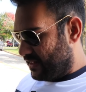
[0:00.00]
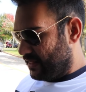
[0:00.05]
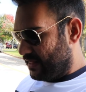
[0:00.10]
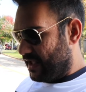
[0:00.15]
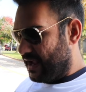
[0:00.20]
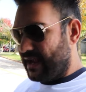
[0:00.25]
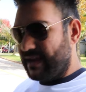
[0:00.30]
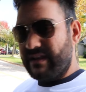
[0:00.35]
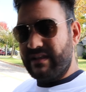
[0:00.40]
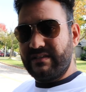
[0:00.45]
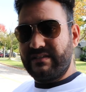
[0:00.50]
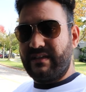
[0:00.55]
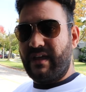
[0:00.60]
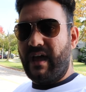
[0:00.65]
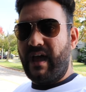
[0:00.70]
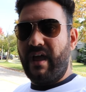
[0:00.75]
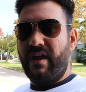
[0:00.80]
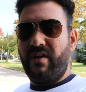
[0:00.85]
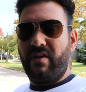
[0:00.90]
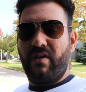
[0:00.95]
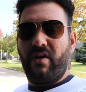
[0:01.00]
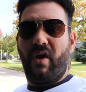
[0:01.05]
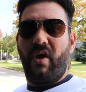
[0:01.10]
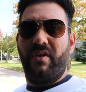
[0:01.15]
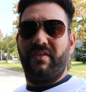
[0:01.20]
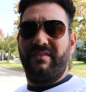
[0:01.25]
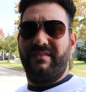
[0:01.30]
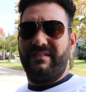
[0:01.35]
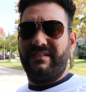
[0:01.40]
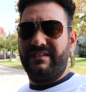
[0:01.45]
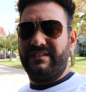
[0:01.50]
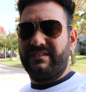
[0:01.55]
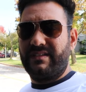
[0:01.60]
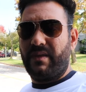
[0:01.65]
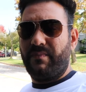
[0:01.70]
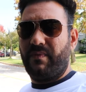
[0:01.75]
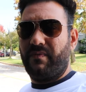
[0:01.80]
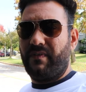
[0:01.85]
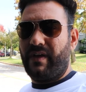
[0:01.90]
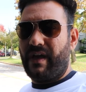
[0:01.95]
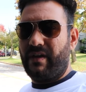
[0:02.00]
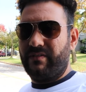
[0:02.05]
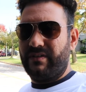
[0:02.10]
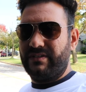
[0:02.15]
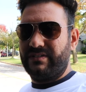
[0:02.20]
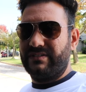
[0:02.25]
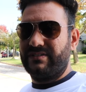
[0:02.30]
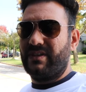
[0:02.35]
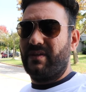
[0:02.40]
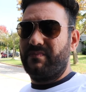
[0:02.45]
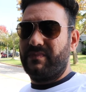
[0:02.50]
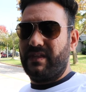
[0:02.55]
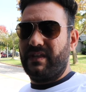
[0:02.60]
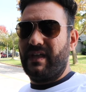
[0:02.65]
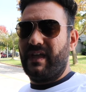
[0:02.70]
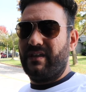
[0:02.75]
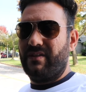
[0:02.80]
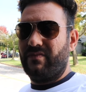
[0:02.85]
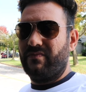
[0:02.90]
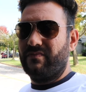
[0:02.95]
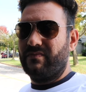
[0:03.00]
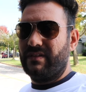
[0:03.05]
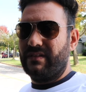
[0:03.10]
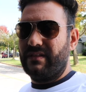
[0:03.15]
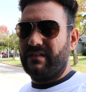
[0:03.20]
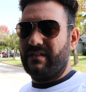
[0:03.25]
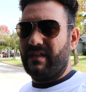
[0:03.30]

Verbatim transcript: line is higher on these type of Audis, something I don't really